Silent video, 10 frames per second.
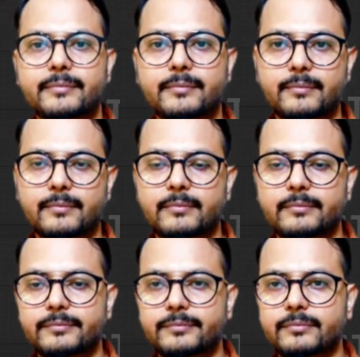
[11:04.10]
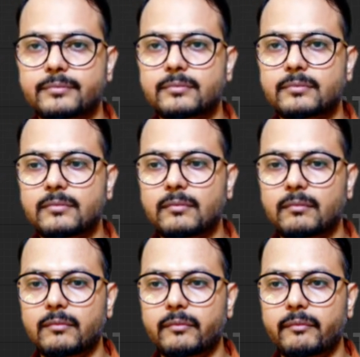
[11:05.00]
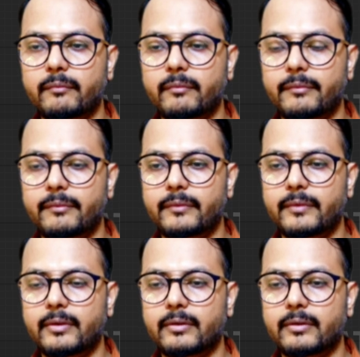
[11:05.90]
(no one is talking)